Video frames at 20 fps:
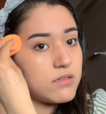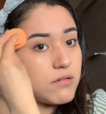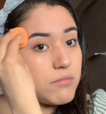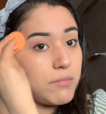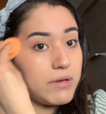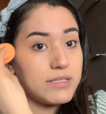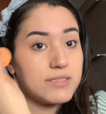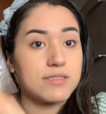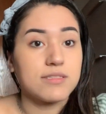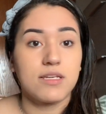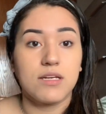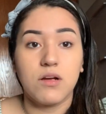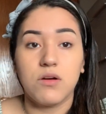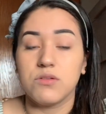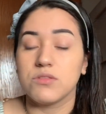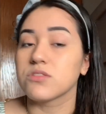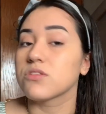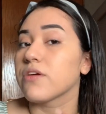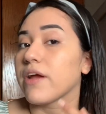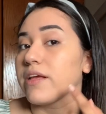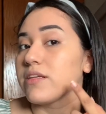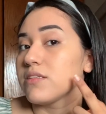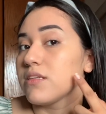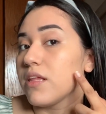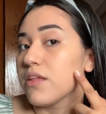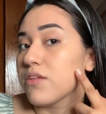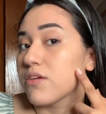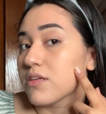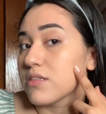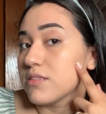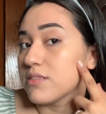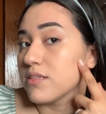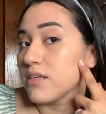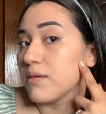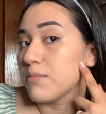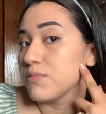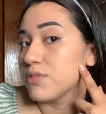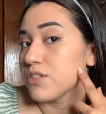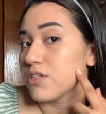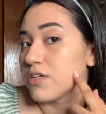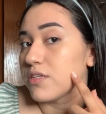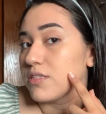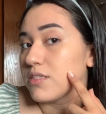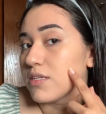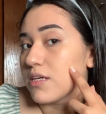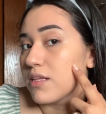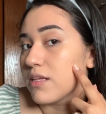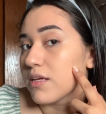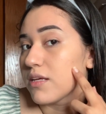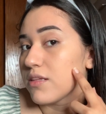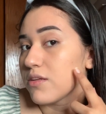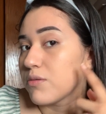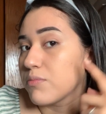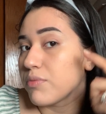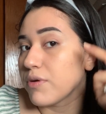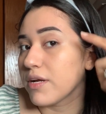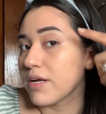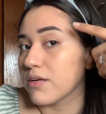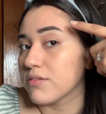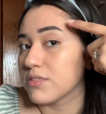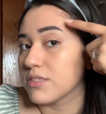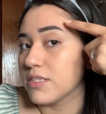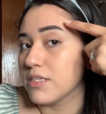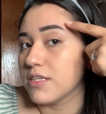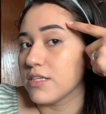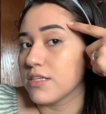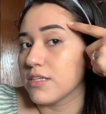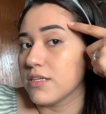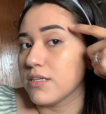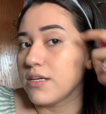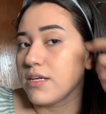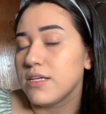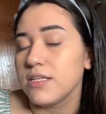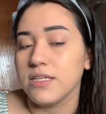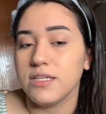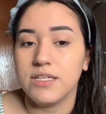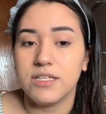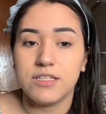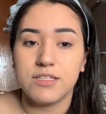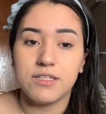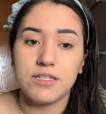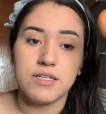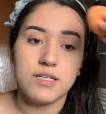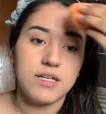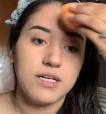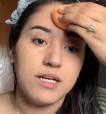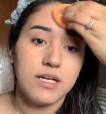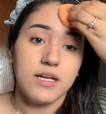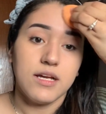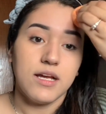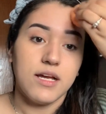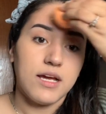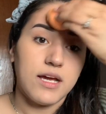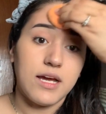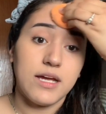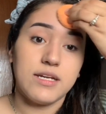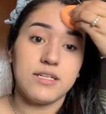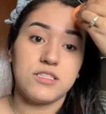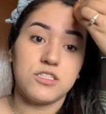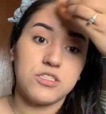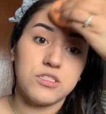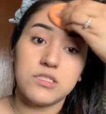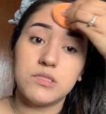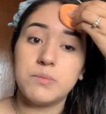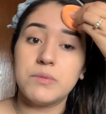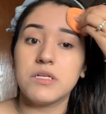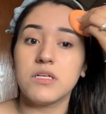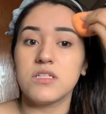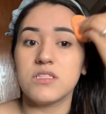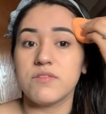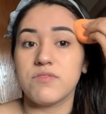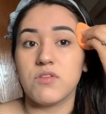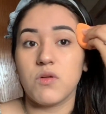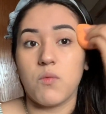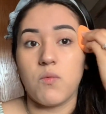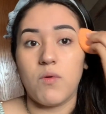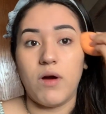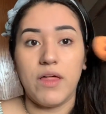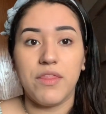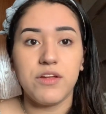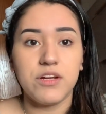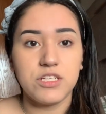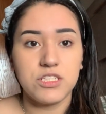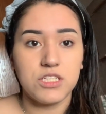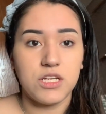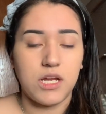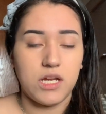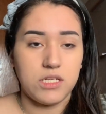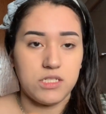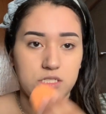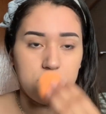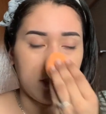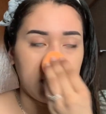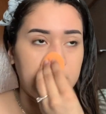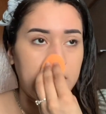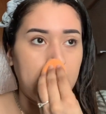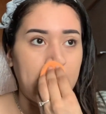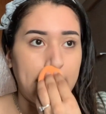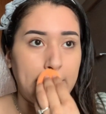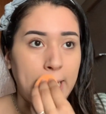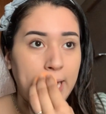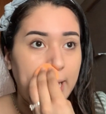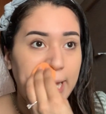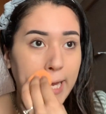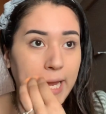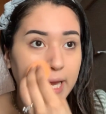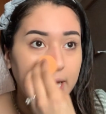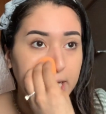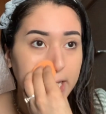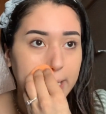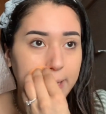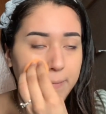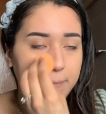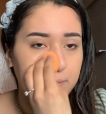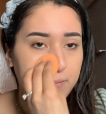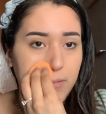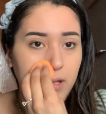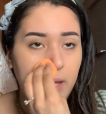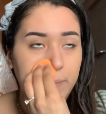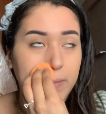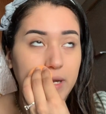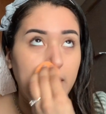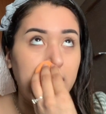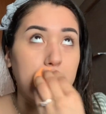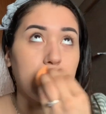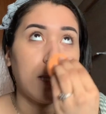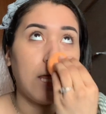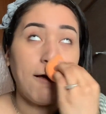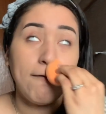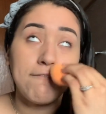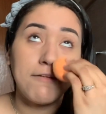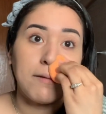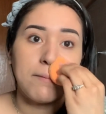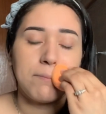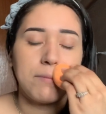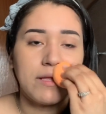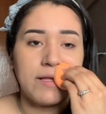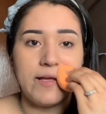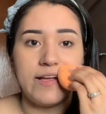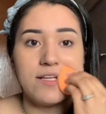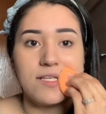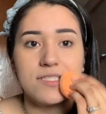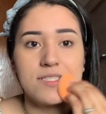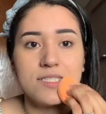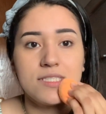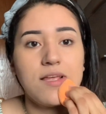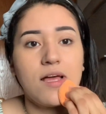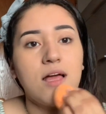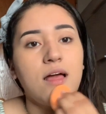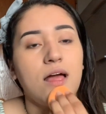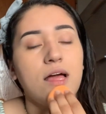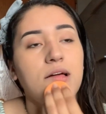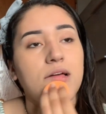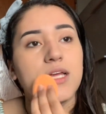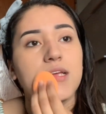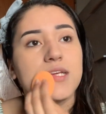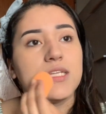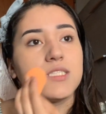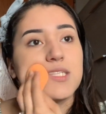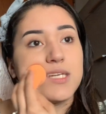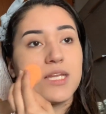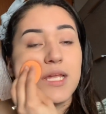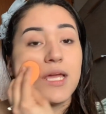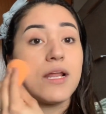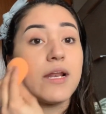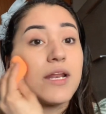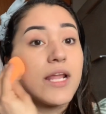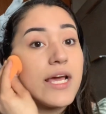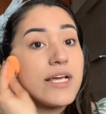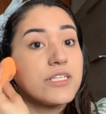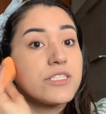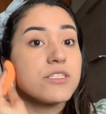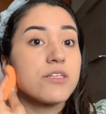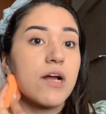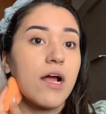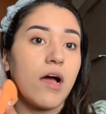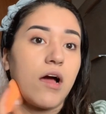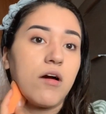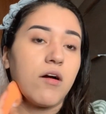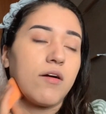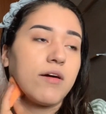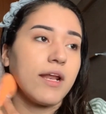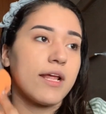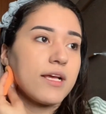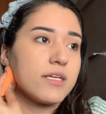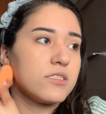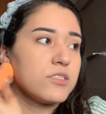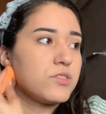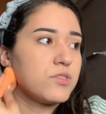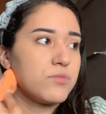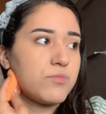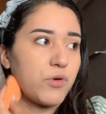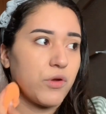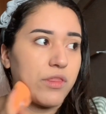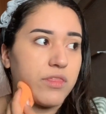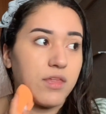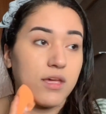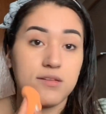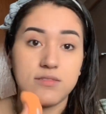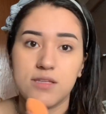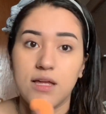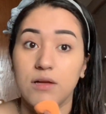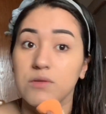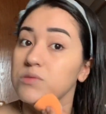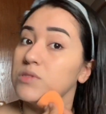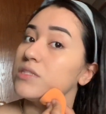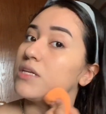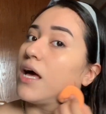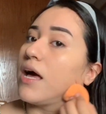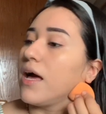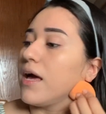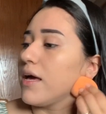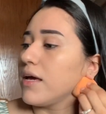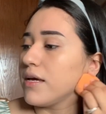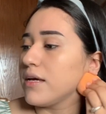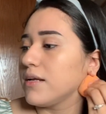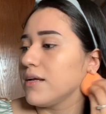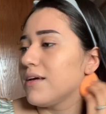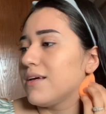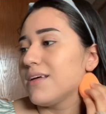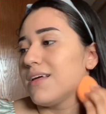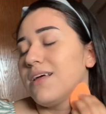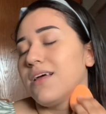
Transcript: my skin goes crazy. Like you can see, I'm starting to get like little breakouts here and here, and it's just because of the weather changing, and I hate it. I mean, I love it because it's gonna get nicer out and I get to do more things outside.